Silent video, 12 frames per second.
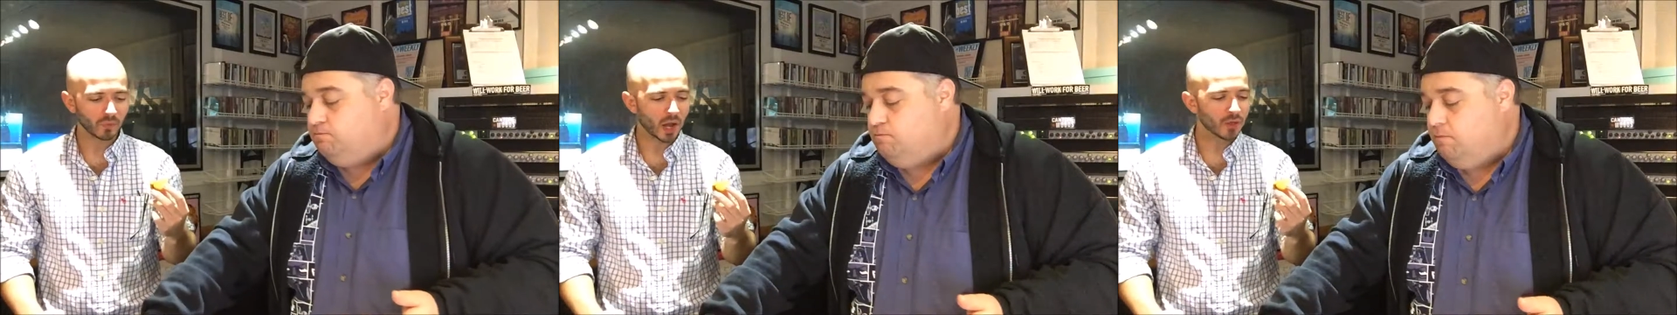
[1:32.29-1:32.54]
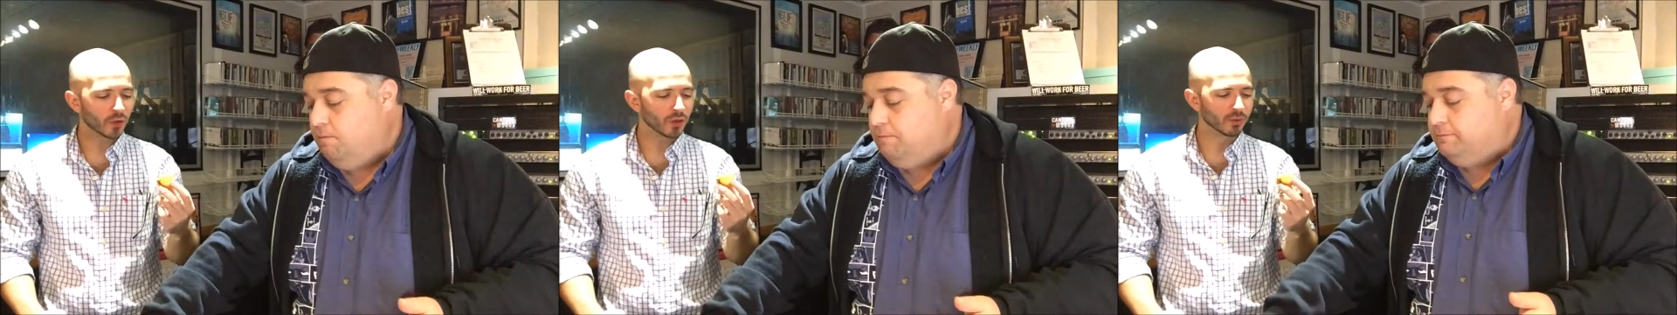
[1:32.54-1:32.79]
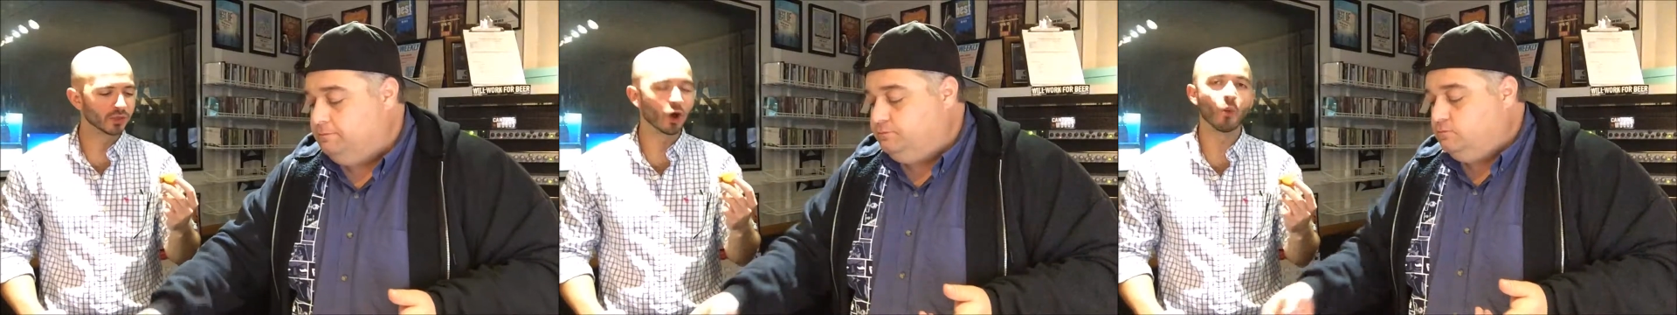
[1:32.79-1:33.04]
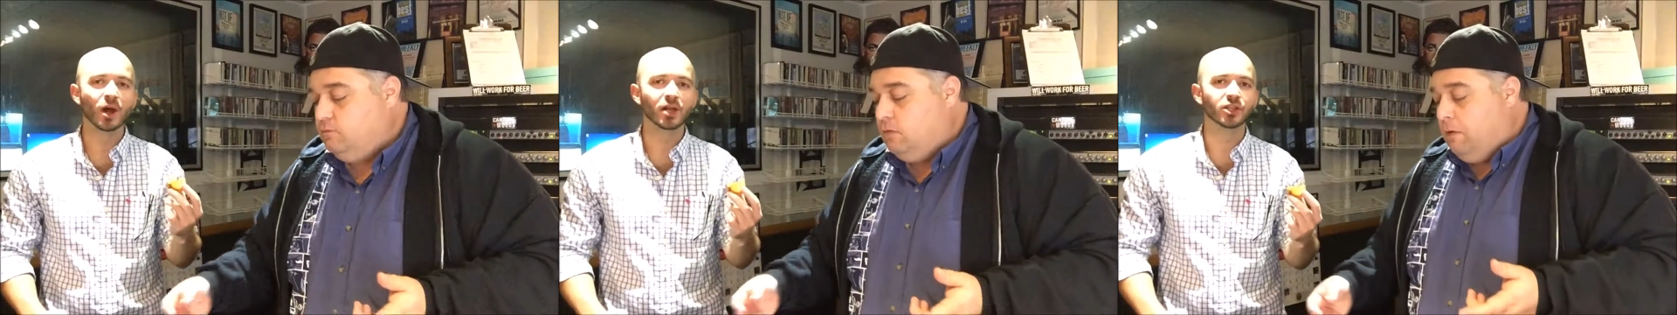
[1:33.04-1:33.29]
Speaker 1: I thought there was
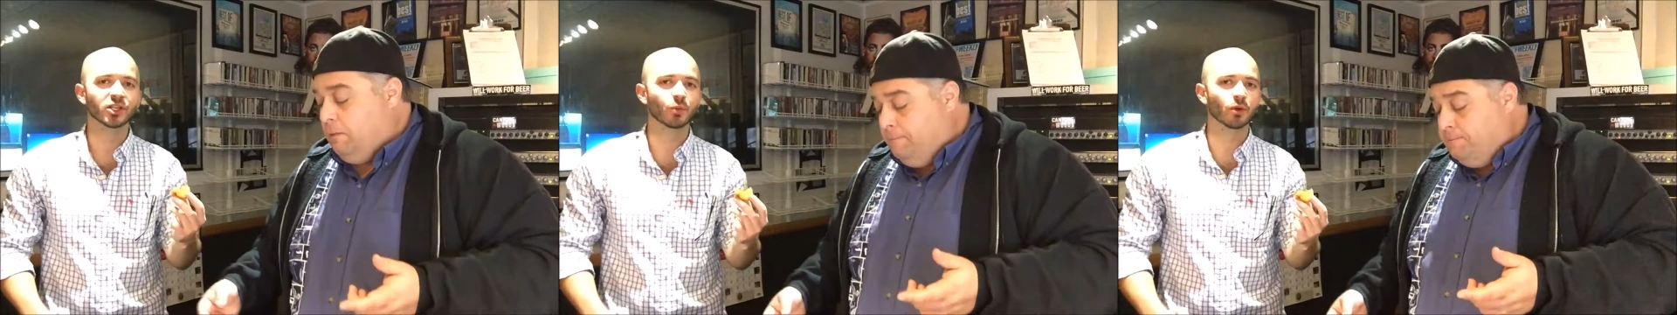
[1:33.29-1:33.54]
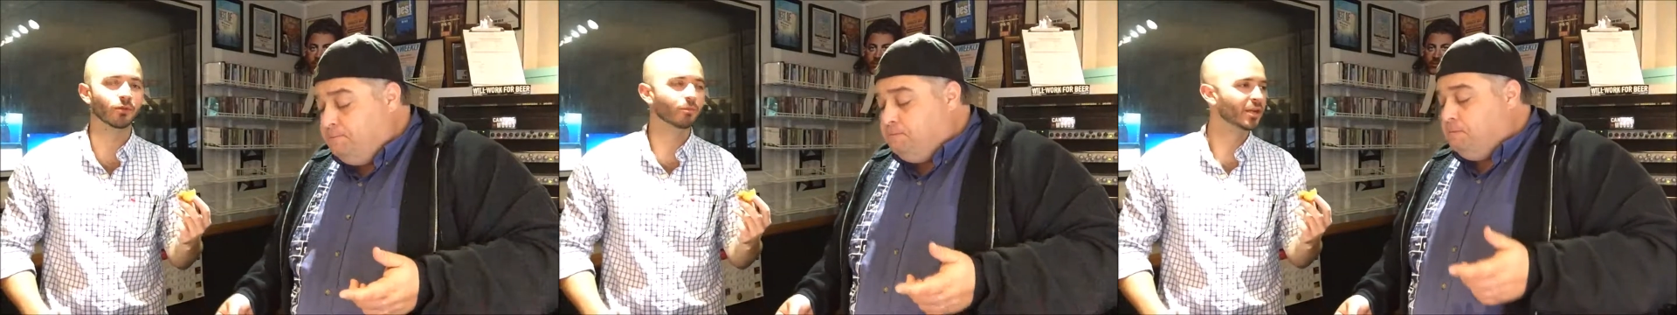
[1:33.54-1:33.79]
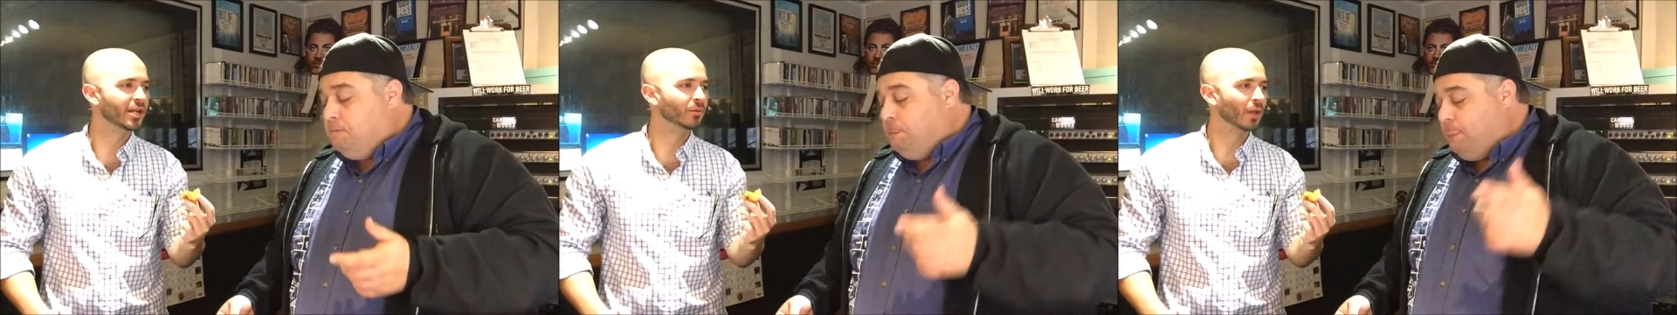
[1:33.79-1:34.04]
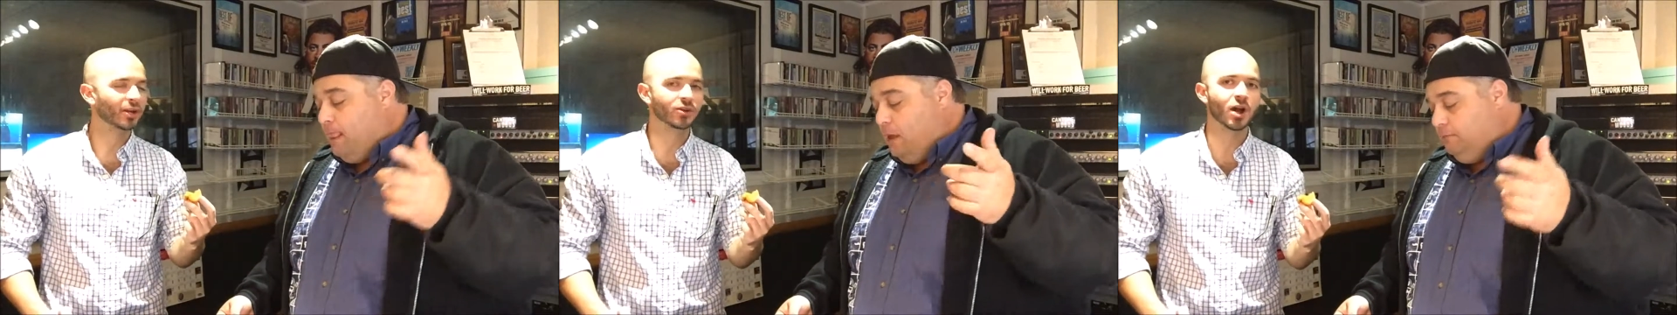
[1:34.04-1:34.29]
no way this would be,
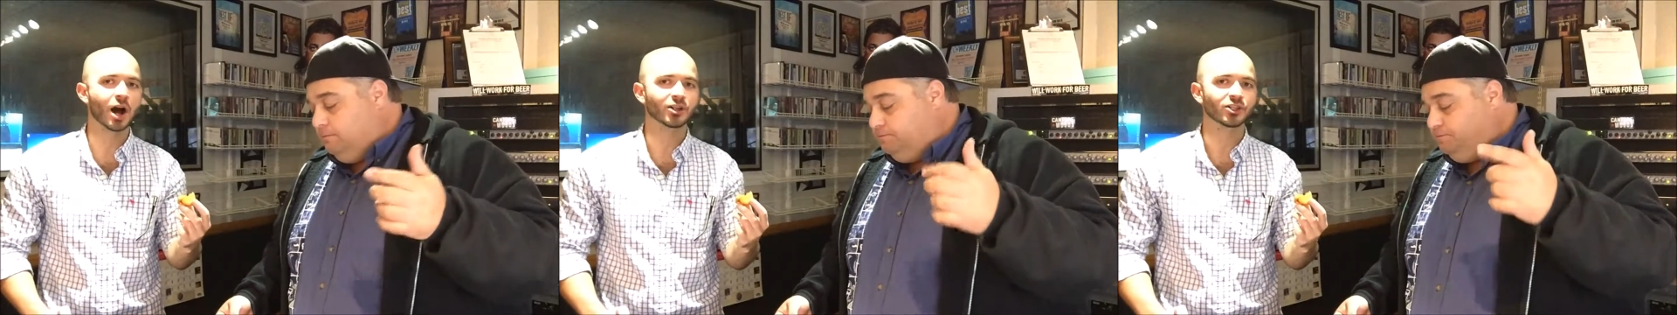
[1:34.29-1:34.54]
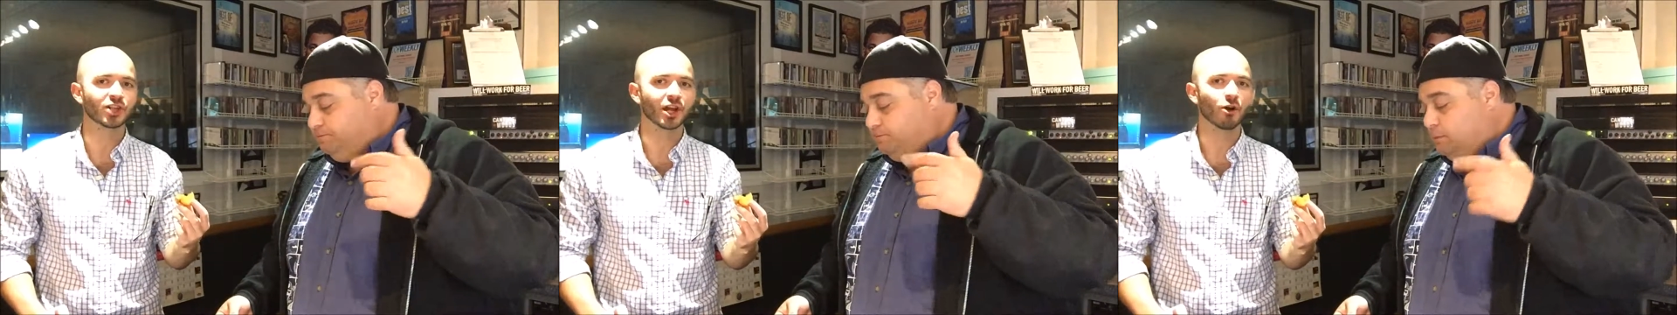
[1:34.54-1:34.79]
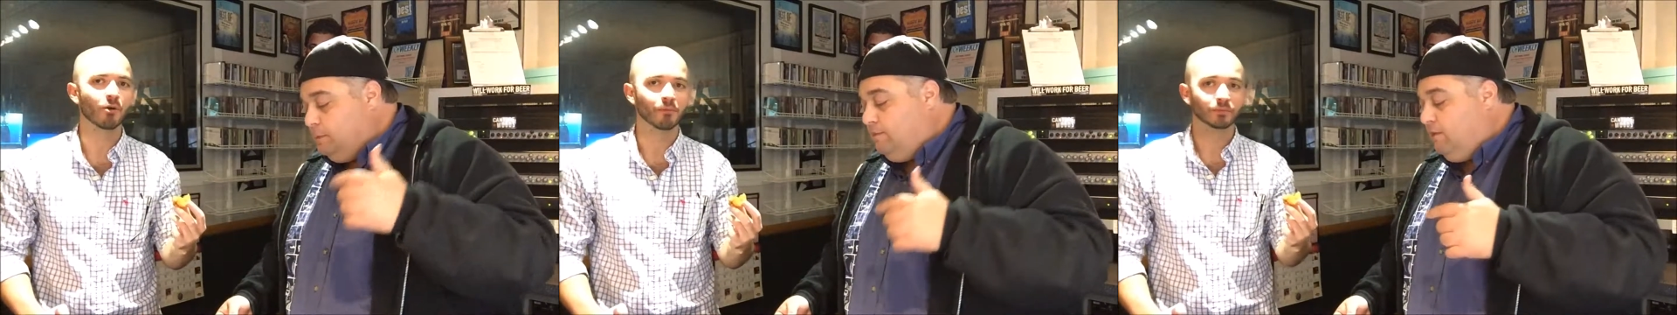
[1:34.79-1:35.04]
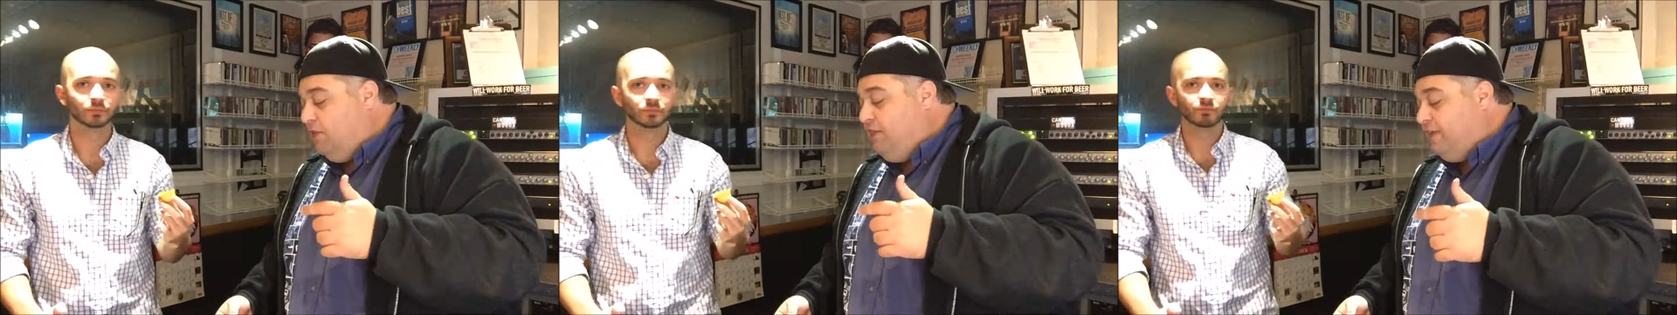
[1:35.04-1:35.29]
like, not stale.
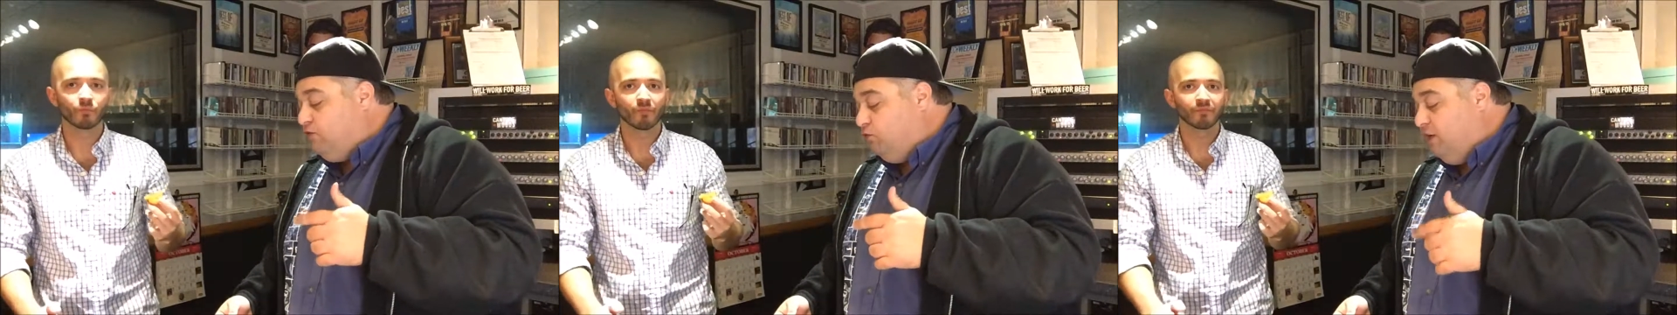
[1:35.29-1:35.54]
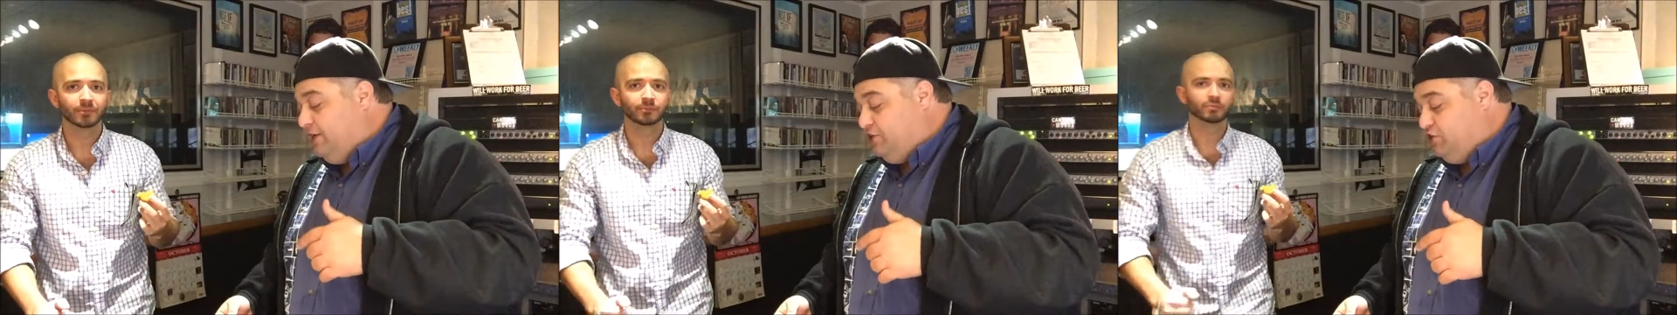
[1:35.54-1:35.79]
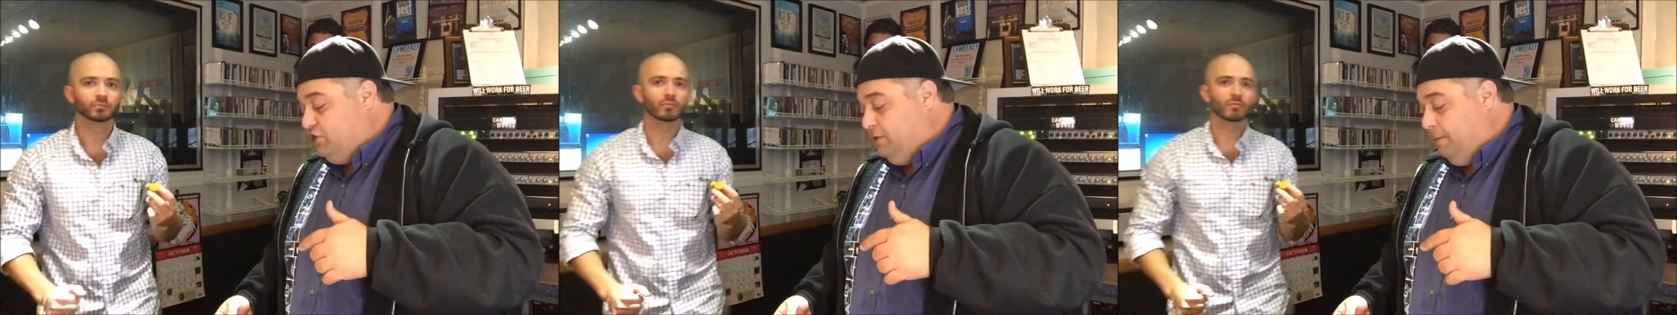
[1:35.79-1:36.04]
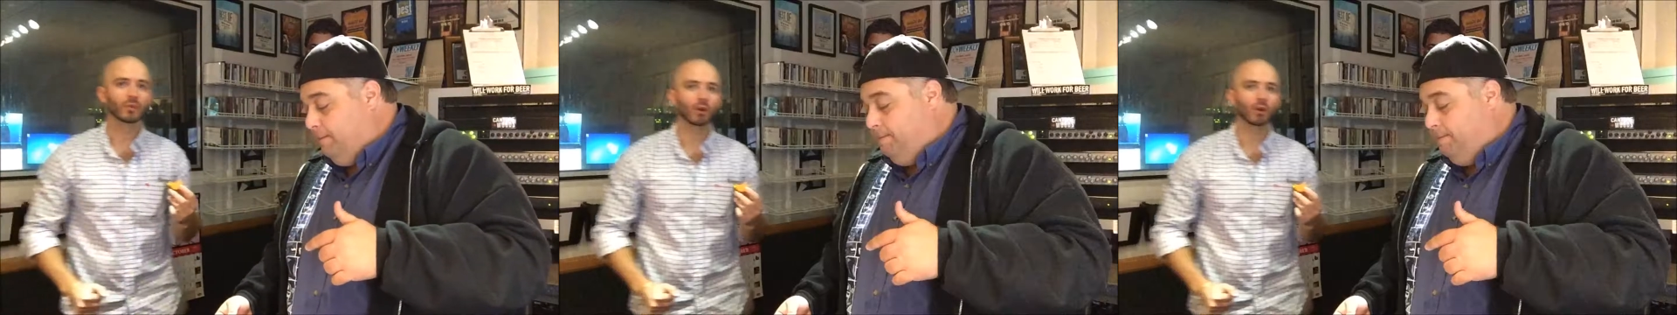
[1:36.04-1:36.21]
That's rich.